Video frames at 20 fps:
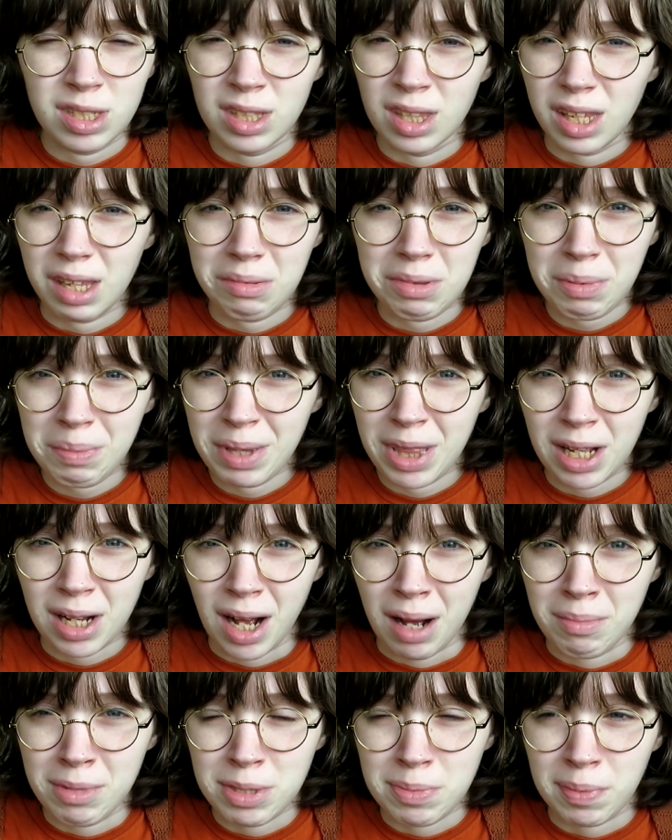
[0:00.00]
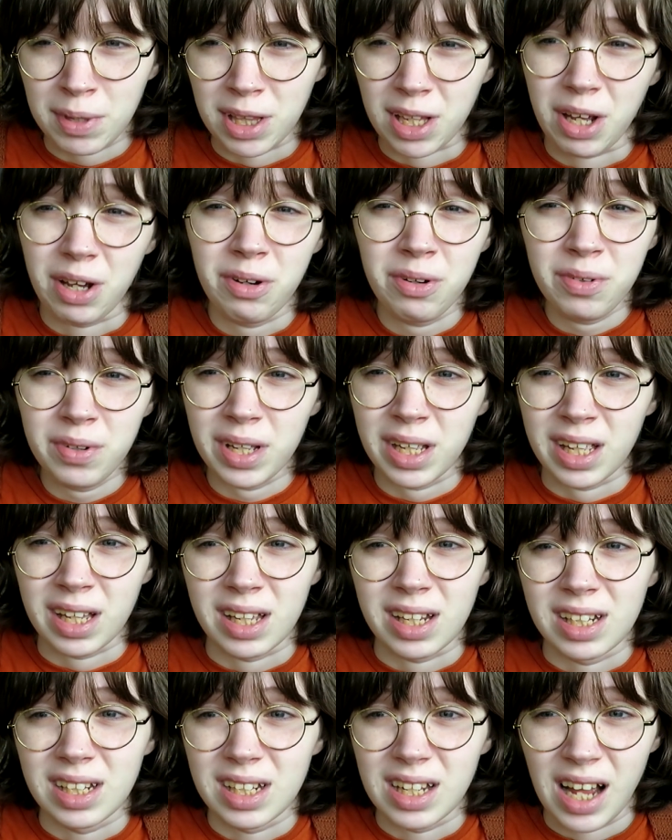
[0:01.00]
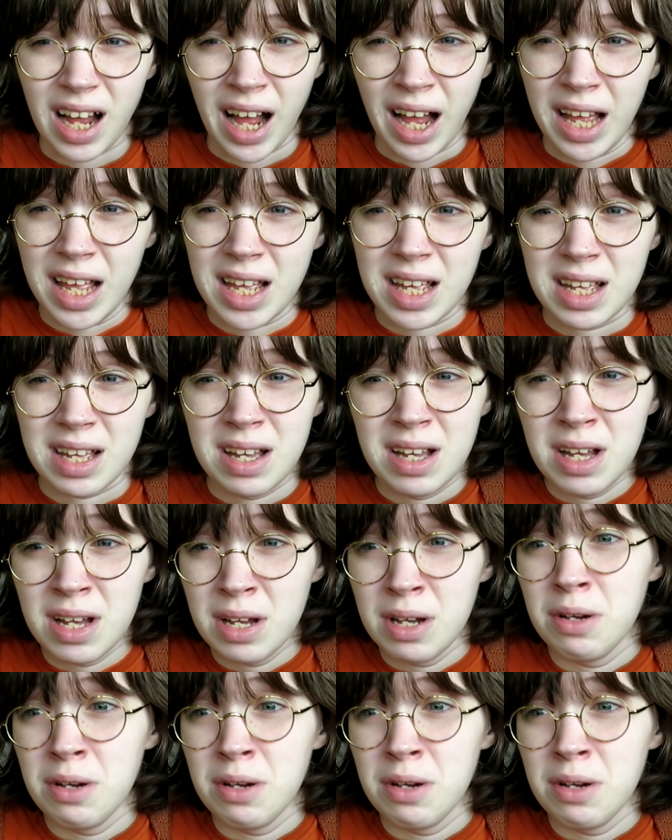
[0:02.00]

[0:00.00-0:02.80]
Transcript: leave them in the comments below and I